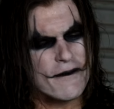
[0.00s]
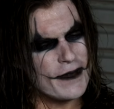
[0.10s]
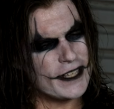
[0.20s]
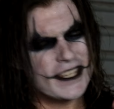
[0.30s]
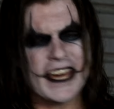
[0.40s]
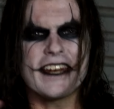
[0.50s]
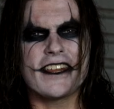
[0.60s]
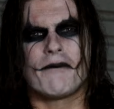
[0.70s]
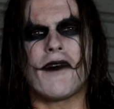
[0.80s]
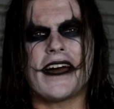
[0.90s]
but get into
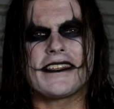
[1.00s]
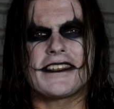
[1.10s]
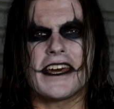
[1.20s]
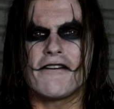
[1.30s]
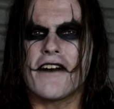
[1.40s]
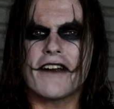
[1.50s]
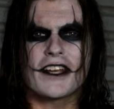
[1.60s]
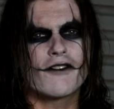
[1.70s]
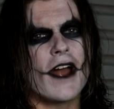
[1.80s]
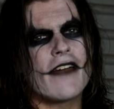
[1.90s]
the mindset of
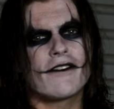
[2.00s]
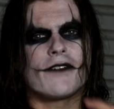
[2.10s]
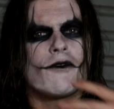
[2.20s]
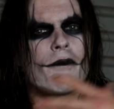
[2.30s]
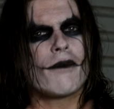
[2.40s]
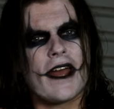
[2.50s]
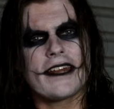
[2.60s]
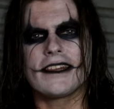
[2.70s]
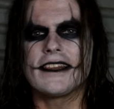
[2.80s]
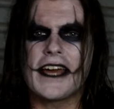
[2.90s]
Eric Draven and what
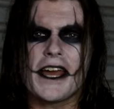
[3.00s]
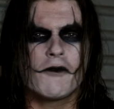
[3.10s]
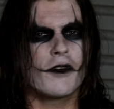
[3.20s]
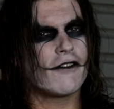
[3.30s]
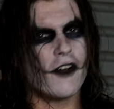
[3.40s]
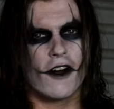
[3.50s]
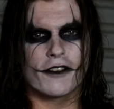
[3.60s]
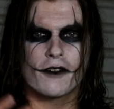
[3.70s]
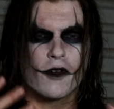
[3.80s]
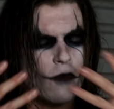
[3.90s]
Brandon Lee would have gone
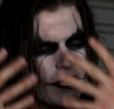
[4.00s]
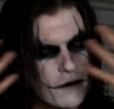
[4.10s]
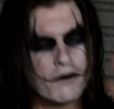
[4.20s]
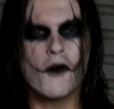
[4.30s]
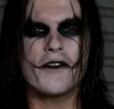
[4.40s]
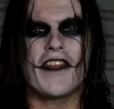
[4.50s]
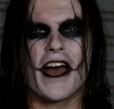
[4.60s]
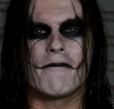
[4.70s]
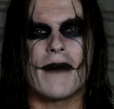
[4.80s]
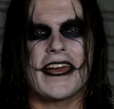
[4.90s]
through when you put
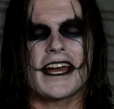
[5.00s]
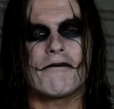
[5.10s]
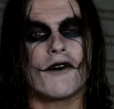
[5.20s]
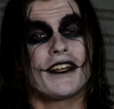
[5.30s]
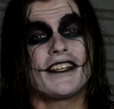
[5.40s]
that makeup on.